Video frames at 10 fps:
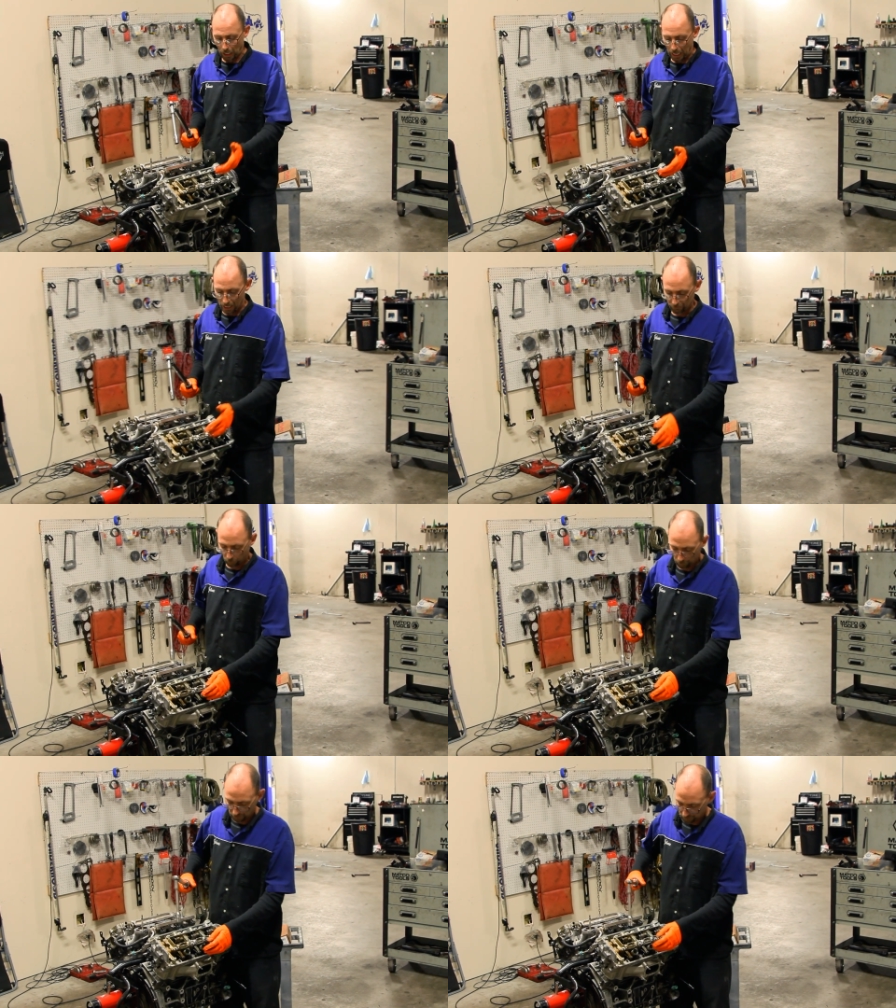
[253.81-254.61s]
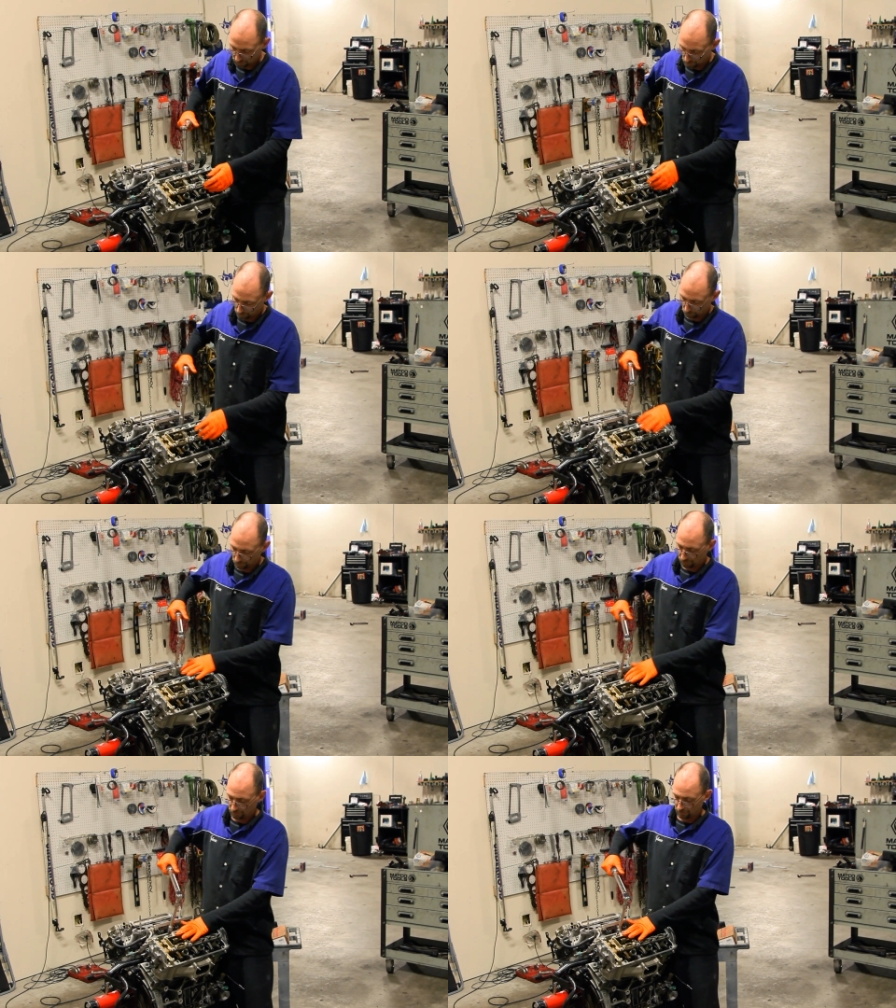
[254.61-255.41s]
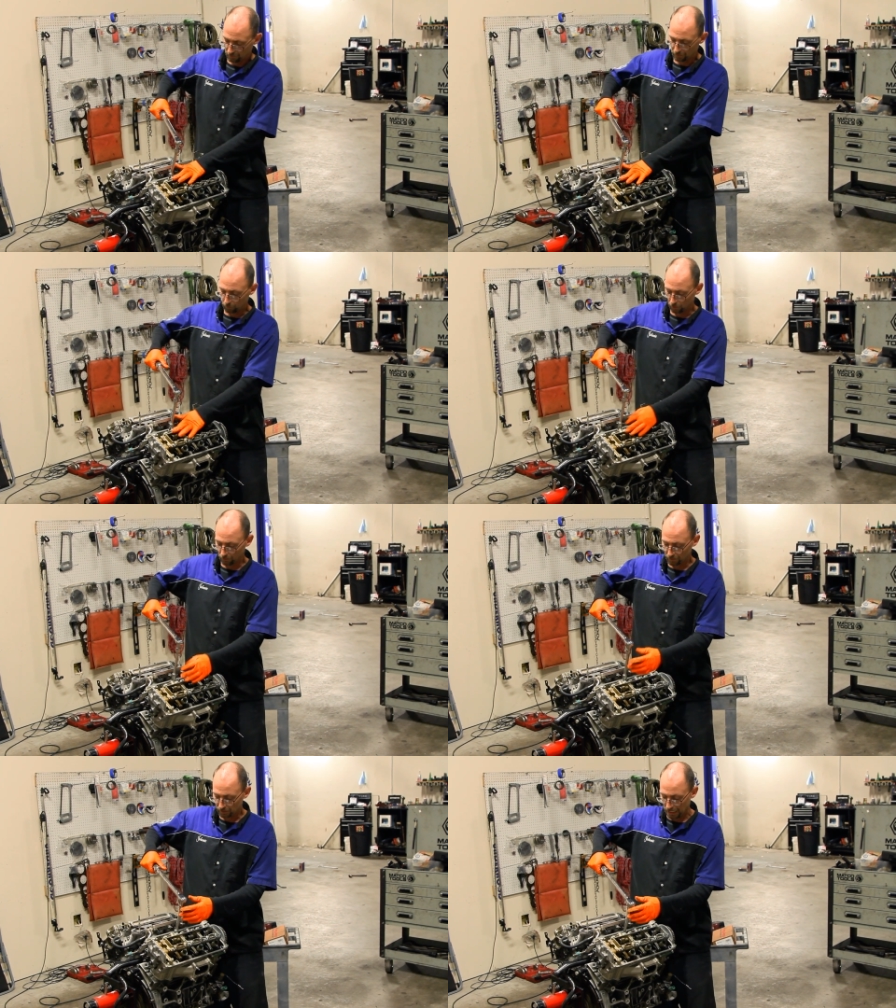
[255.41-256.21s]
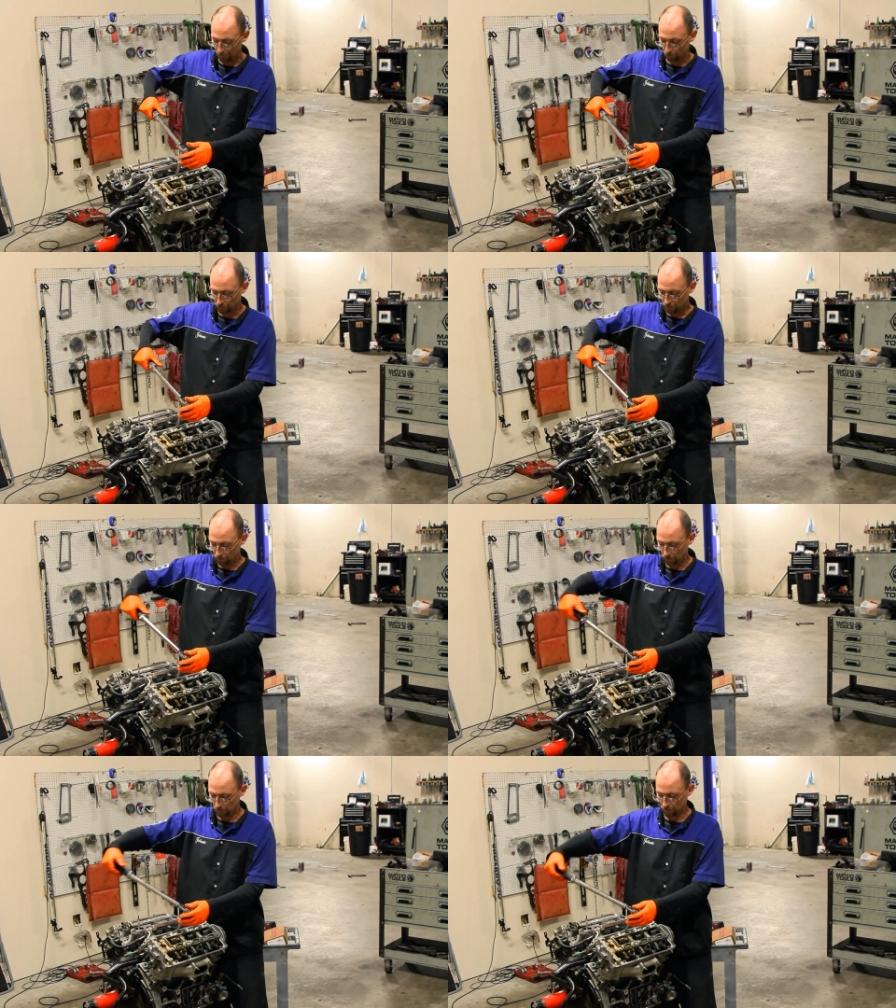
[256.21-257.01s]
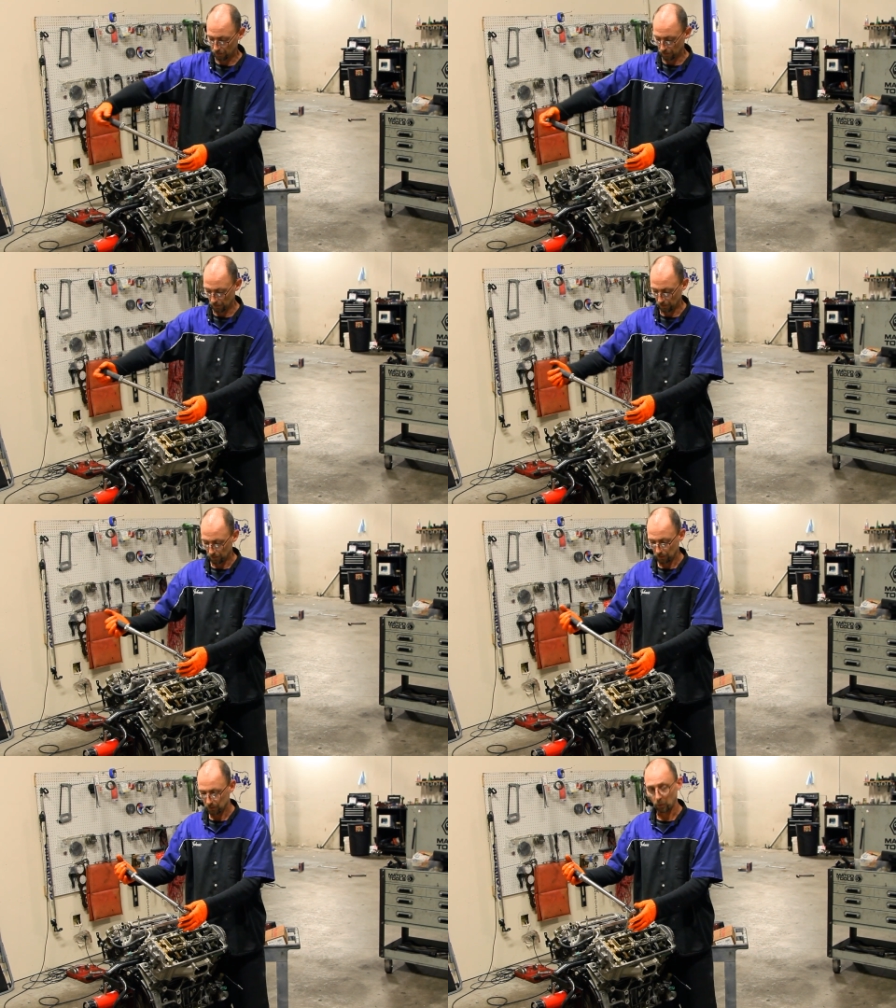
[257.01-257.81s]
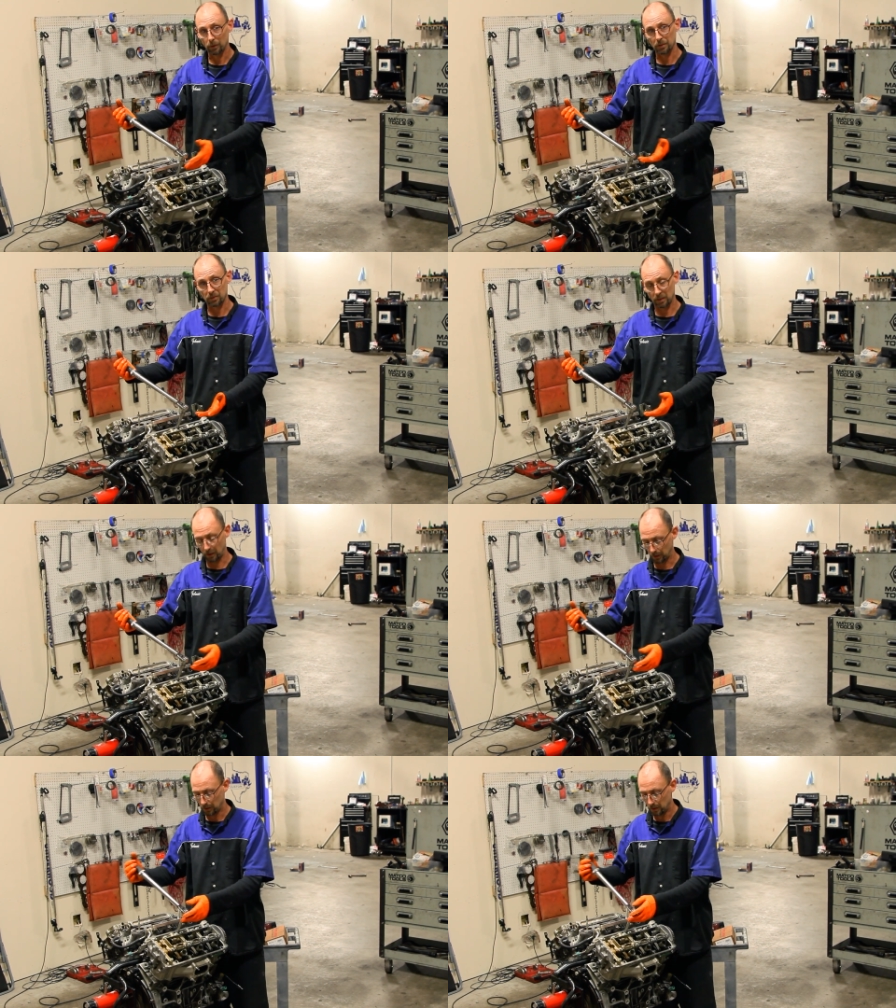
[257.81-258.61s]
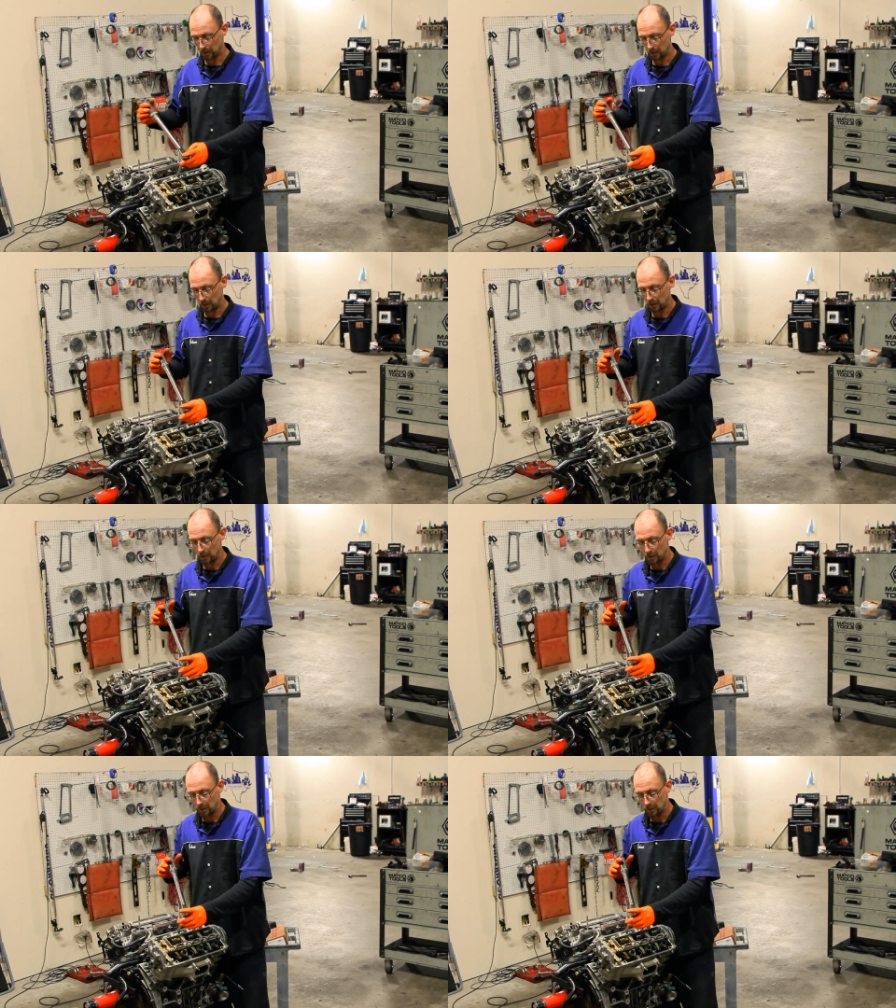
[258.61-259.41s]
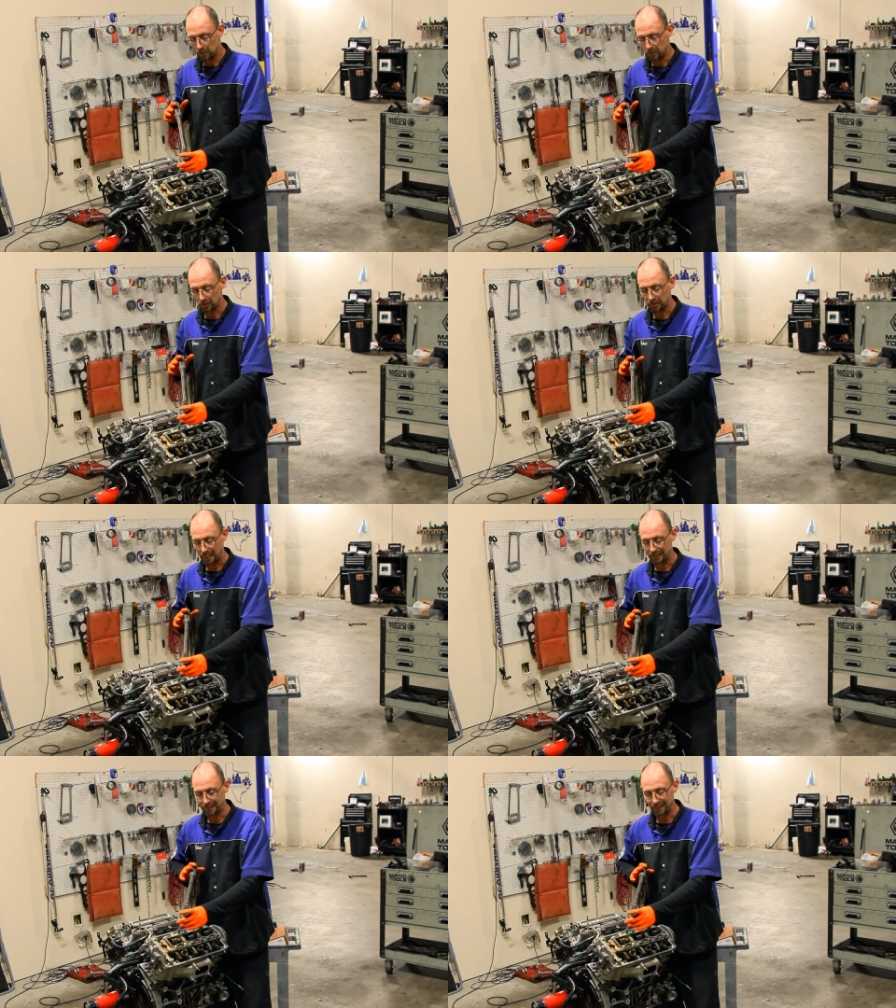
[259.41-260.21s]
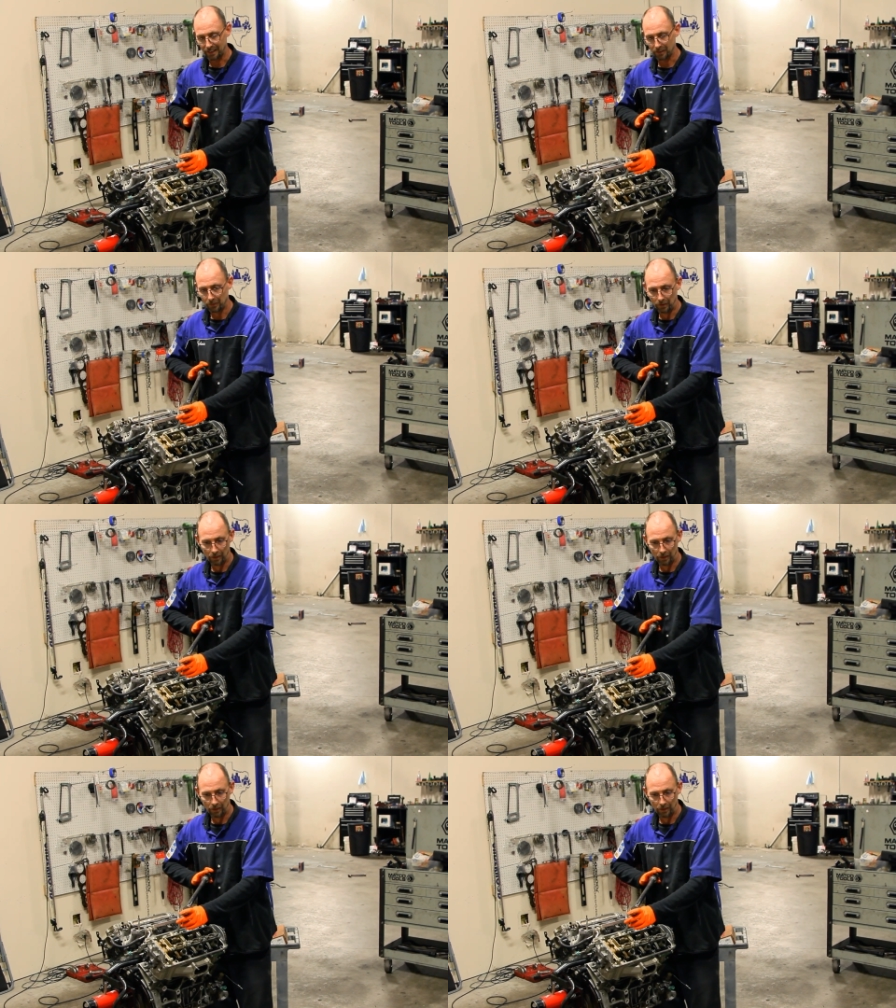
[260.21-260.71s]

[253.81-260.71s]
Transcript: I normally start with, with one of the top ones toward the center. You just tighten it down.